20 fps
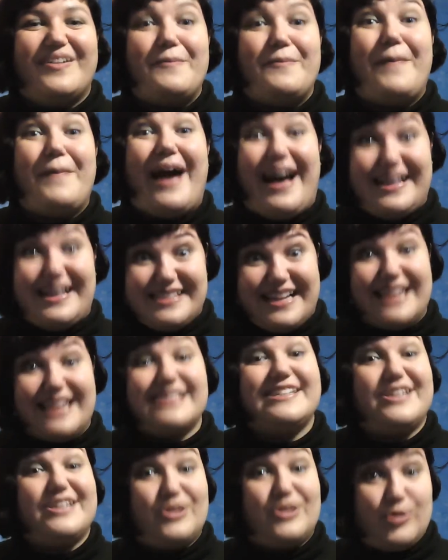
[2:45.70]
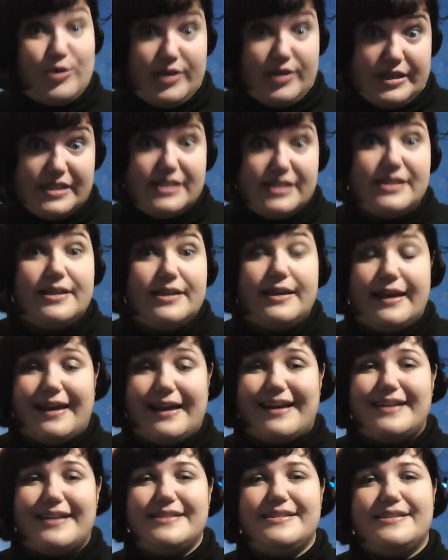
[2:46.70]
Past continuous,
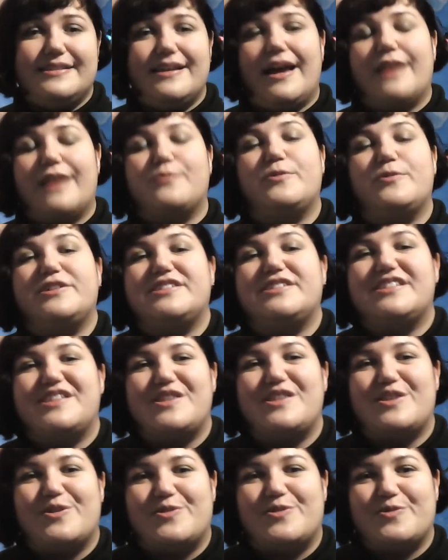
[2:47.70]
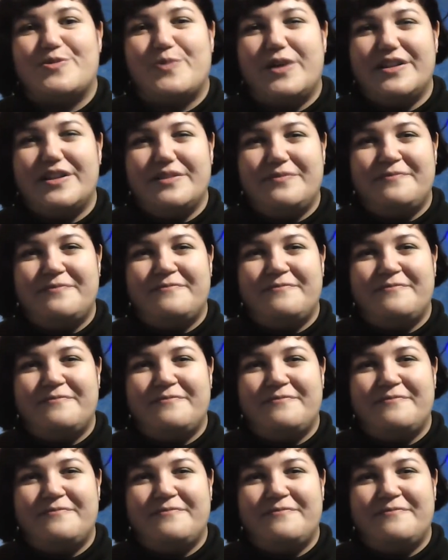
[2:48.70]
yes. And what is the third one?